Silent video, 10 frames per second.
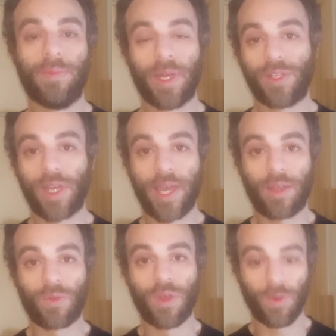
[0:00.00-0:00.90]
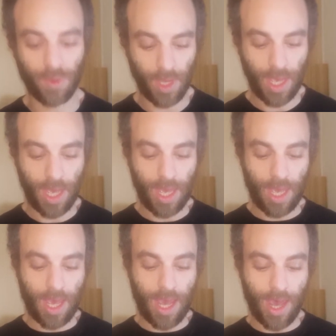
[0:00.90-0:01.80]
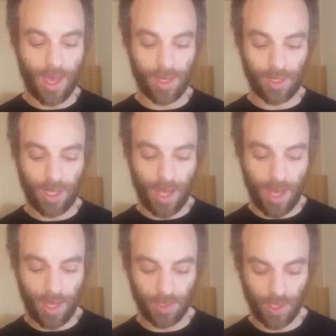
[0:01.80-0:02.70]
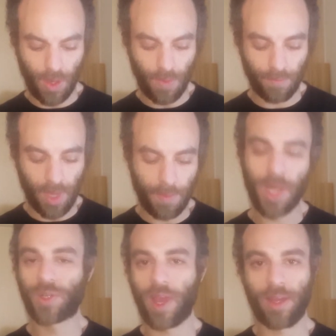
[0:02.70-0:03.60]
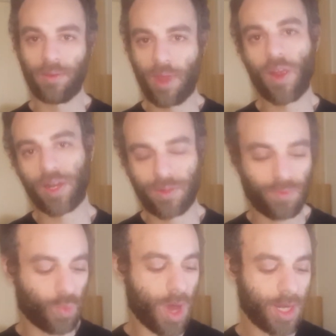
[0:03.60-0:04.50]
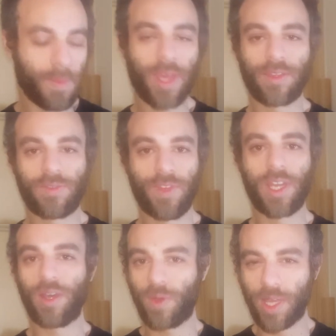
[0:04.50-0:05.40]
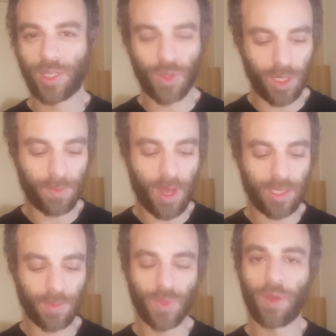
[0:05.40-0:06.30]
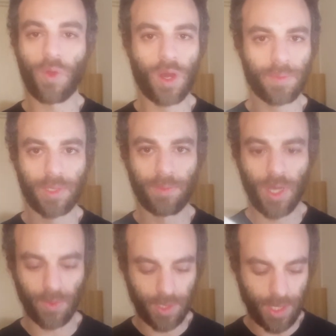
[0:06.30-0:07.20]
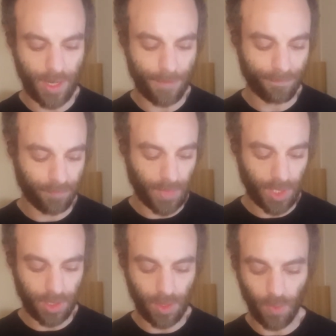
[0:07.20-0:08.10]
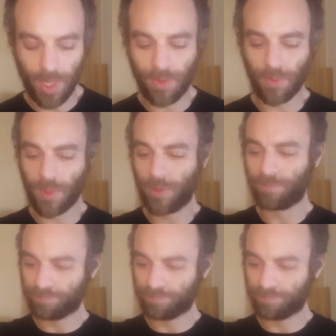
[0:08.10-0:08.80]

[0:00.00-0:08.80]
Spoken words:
about giant growth. And so I'm going to I wanted to make this video as short as possible, so I wrote up some notes here to read through.